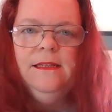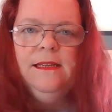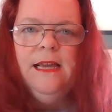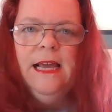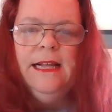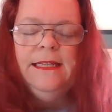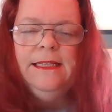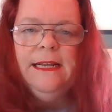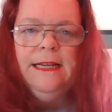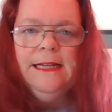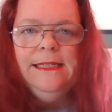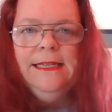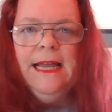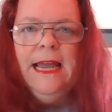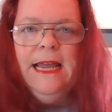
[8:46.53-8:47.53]
it's, like I
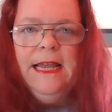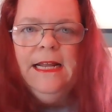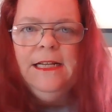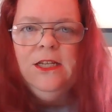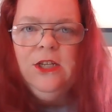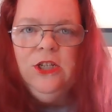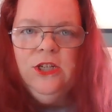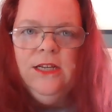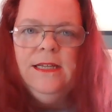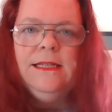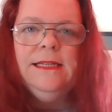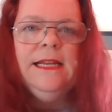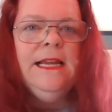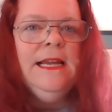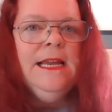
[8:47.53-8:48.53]
say, it's
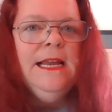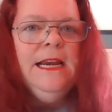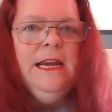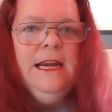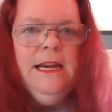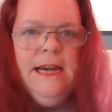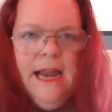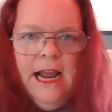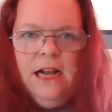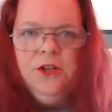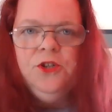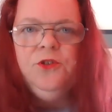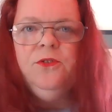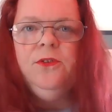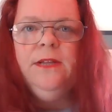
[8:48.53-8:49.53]
just
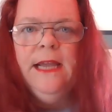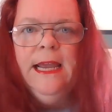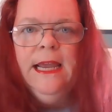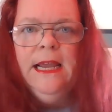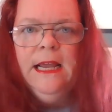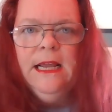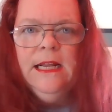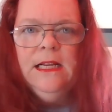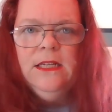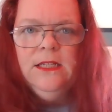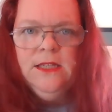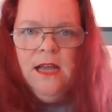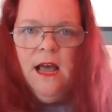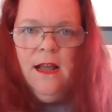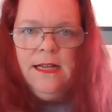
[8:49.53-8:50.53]
naturally
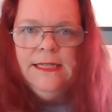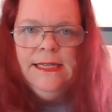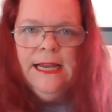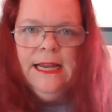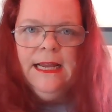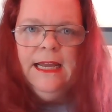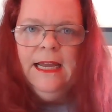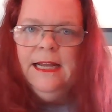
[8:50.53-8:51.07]
toxic.